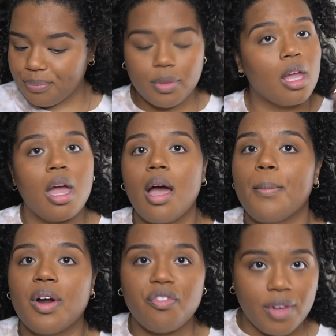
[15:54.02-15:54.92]

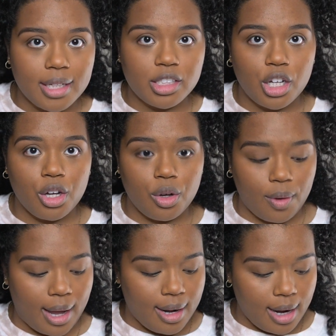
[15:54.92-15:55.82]

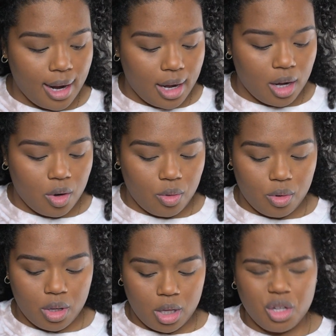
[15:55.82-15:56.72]
Perfecto. And
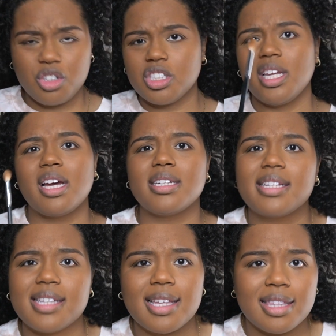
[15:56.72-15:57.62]
now, usually on
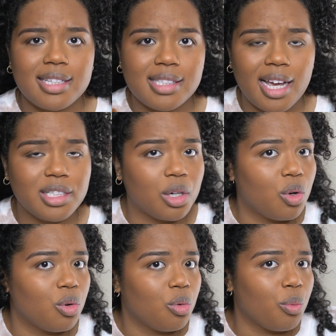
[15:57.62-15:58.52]
days like this, I
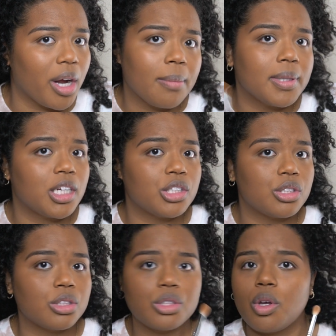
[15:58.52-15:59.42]
don't wear
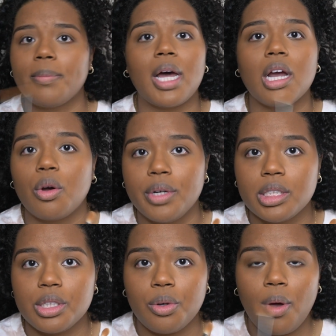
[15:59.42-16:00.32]
blush, so I'm not
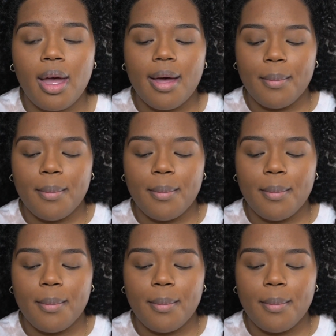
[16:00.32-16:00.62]
going to,